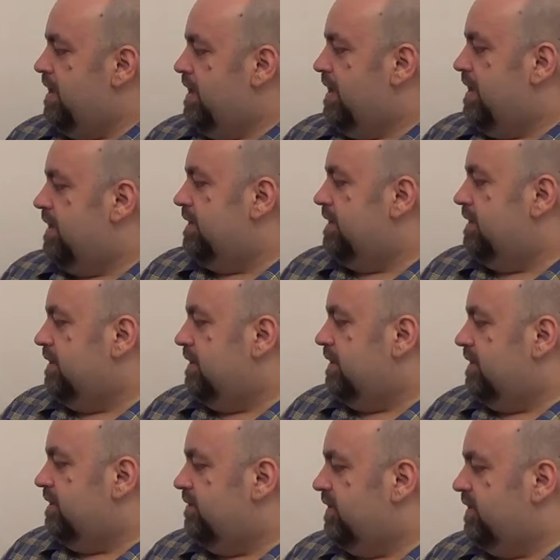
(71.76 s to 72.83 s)
And
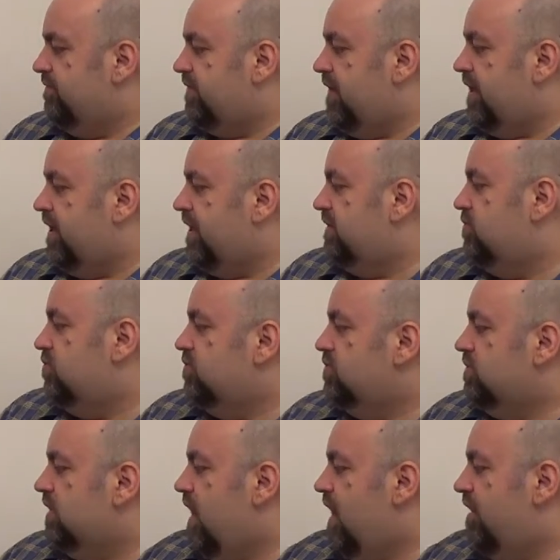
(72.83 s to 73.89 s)
uh, the final
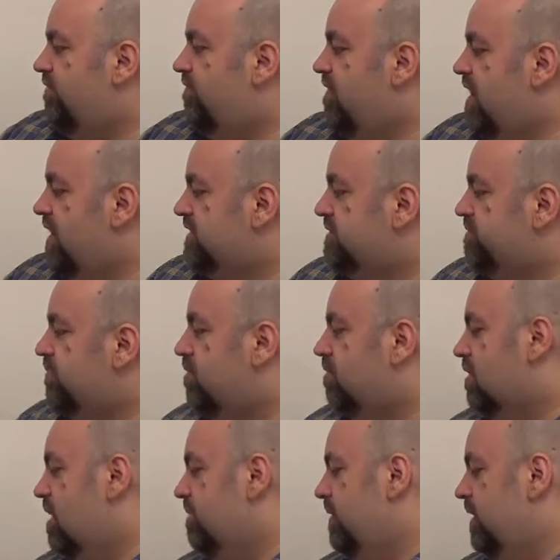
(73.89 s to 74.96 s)
two, advanced
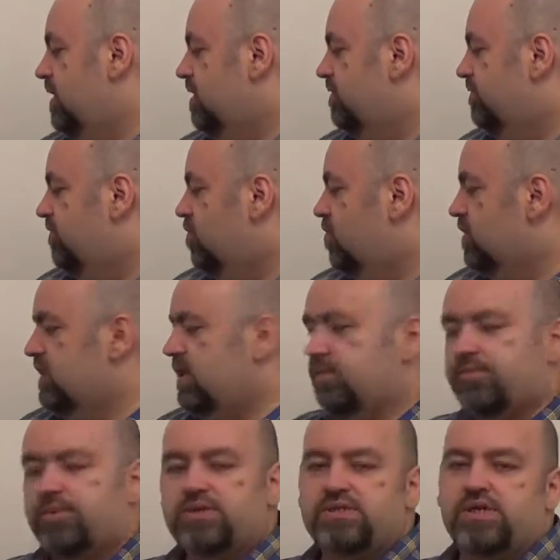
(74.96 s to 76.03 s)
programming,
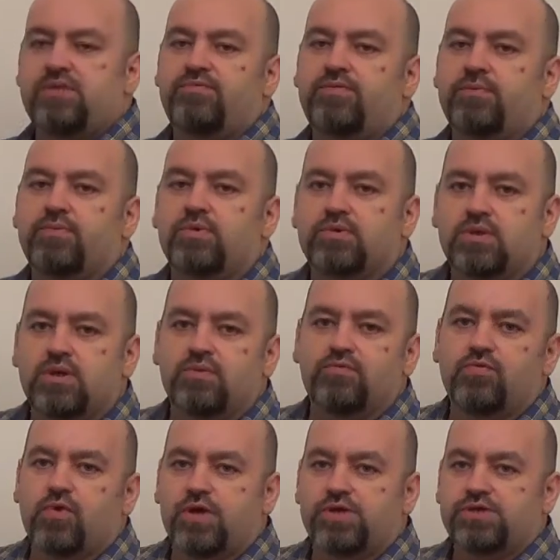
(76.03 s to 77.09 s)
14% from total
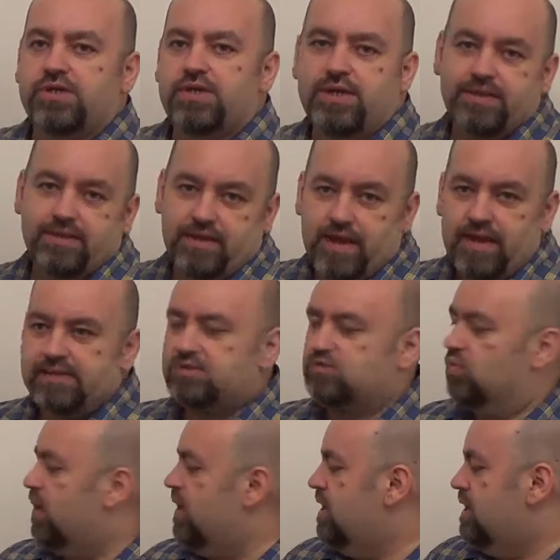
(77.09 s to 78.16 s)
operation, And the last
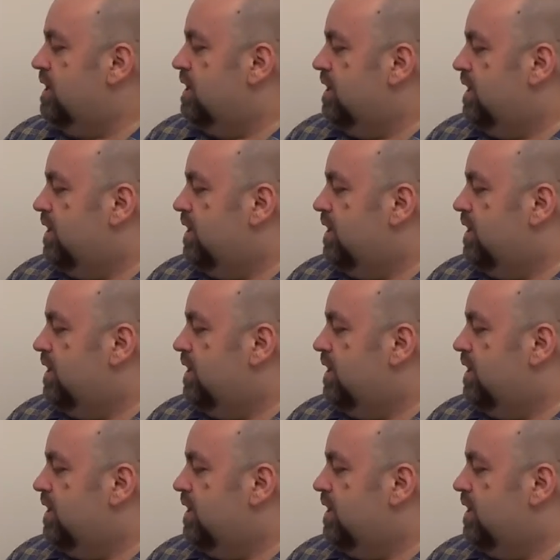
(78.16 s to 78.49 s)
one,